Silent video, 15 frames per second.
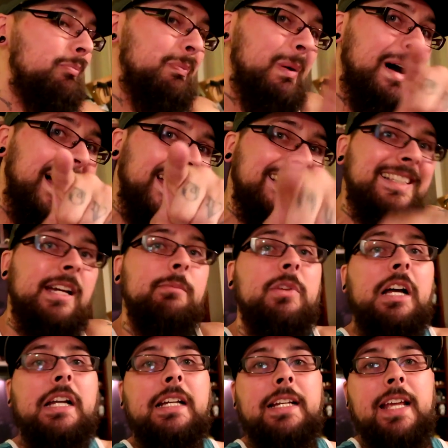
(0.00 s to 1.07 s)
But I'm
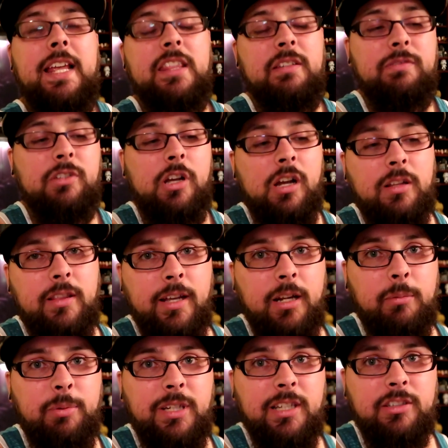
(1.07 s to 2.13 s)
not gonna end the vlog
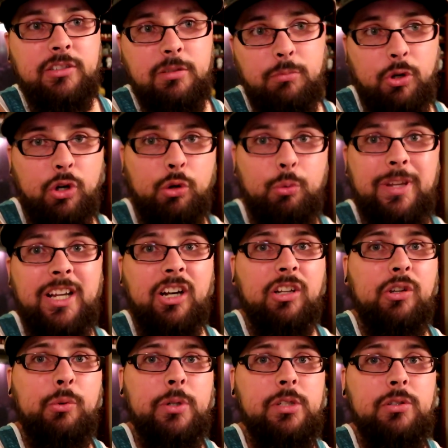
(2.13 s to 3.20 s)
there because tomorrow we are
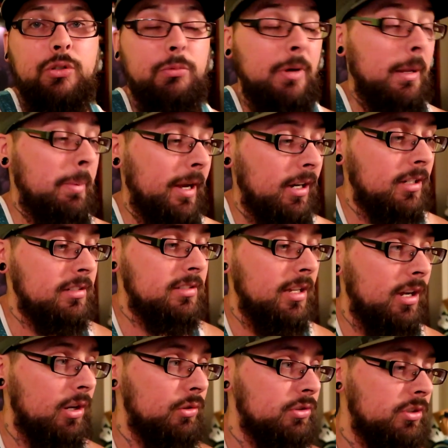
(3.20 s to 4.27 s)
going to my parents'
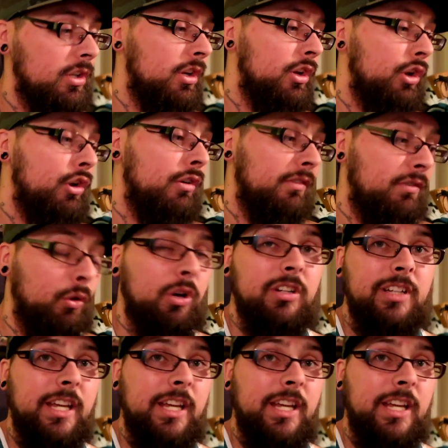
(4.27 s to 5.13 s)
house not, not for screen.